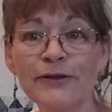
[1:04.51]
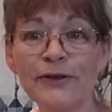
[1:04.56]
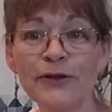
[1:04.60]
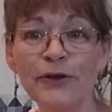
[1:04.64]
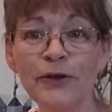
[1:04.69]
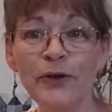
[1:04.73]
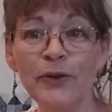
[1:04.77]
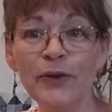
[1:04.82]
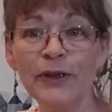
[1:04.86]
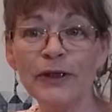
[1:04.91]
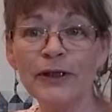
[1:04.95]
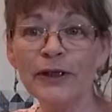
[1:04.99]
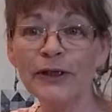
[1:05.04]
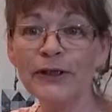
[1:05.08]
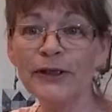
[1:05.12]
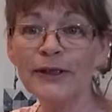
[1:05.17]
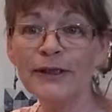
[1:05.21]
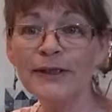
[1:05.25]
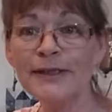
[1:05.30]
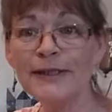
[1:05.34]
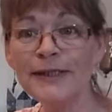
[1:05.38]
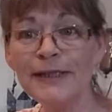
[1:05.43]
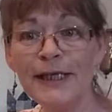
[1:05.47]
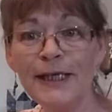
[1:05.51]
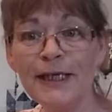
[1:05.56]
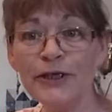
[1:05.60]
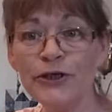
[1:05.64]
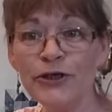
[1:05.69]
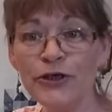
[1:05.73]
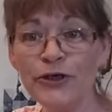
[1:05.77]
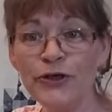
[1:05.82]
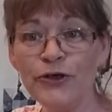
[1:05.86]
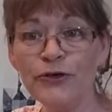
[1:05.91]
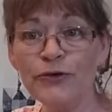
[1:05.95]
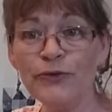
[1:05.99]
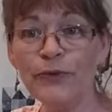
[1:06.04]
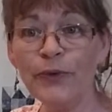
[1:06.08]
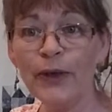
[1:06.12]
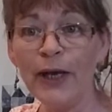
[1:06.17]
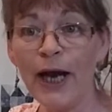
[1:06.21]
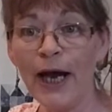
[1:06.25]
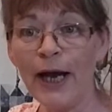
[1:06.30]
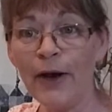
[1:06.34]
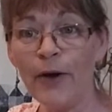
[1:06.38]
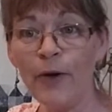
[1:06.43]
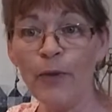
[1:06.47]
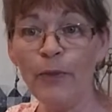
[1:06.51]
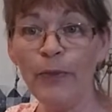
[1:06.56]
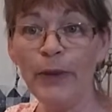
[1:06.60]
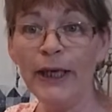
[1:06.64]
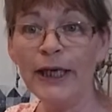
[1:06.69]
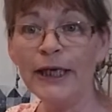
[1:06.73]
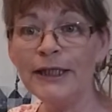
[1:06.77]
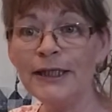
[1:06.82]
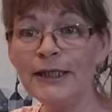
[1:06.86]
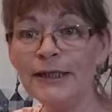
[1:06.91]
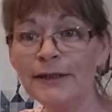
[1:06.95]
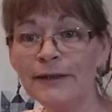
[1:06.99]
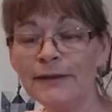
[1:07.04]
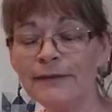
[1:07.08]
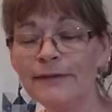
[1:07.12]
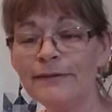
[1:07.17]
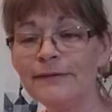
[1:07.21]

so you can see it too when I open it.